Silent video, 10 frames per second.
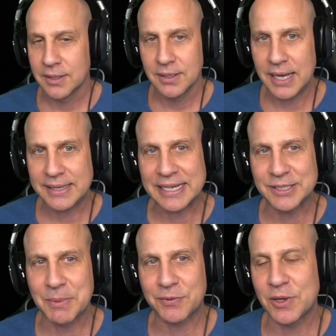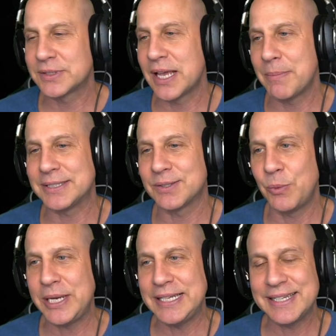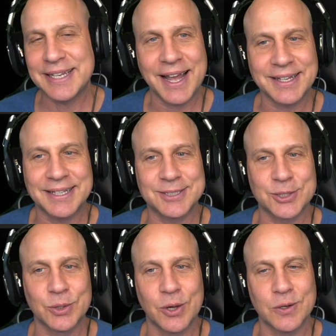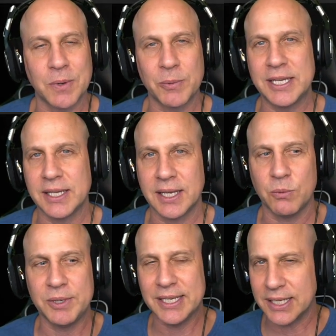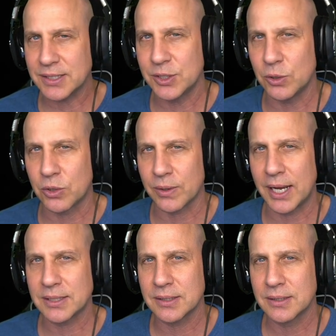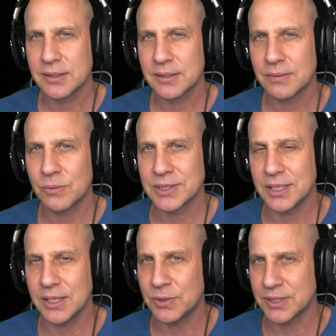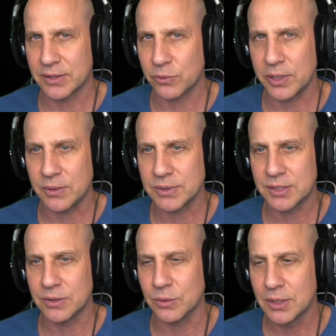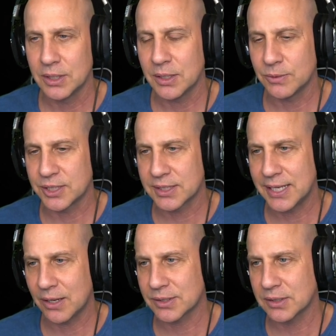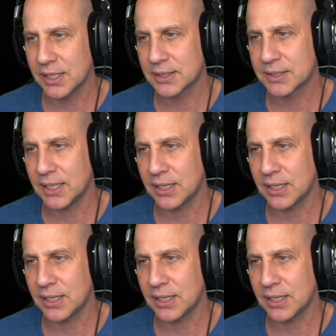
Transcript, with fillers: Hey, thanks so much for those summons. We did not get you those, but we did get 2, correct? Was it? It wasn't 3. It was 2. It was just Countess Licks and